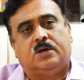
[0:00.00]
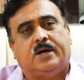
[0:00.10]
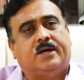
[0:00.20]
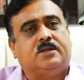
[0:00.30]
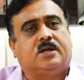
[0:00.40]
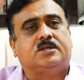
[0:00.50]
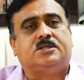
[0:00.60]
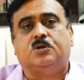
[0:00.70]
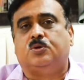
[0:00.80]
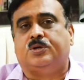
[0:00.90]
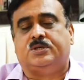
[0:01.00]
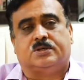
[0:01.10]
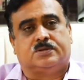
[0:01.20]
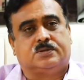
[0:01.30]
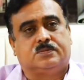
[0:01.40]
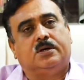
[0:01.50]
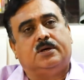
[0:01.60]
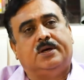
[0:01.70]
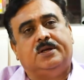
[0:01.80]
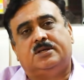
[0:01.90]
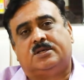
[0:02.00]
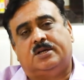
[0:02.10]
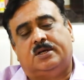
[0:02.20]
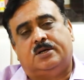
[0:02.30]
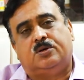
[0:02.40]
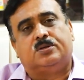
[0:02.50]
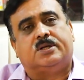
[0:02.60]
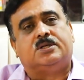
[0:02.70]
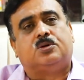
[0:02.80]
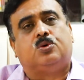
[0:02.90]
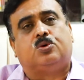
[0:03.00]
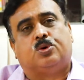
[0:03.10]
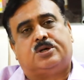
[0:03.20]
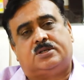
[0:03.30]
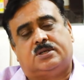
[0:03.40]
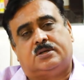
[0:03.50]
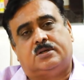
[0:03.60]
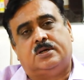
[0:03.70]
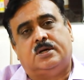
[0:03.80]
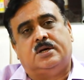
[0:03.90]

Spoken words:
And there are genuine reasons. Initially, you know, there is a good quotation,